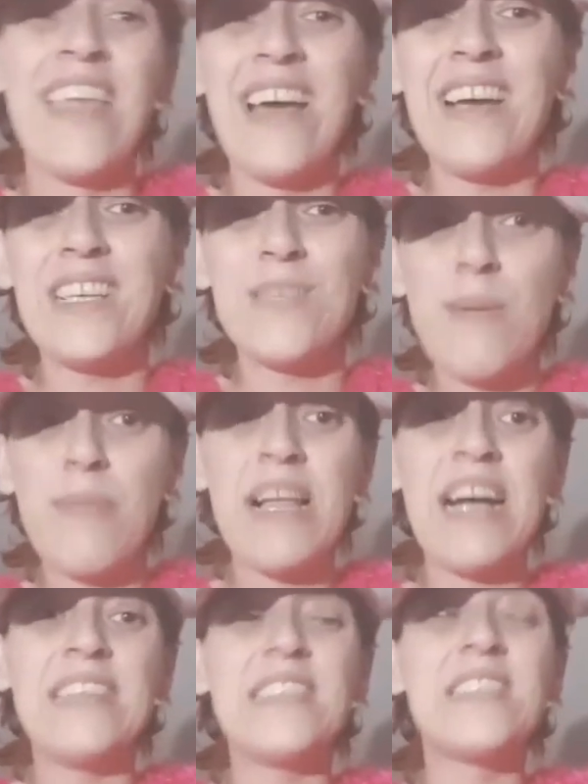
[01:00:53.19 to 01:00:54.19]
That's my
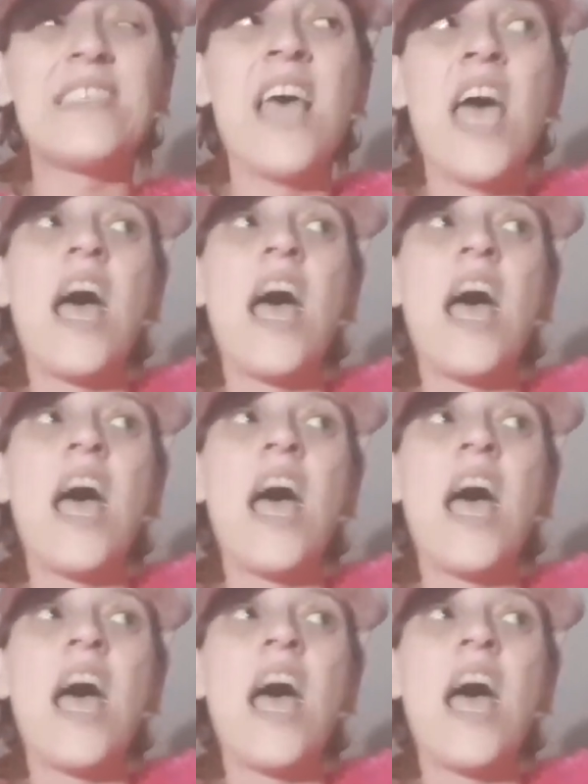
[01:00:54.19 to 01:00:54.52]
plans.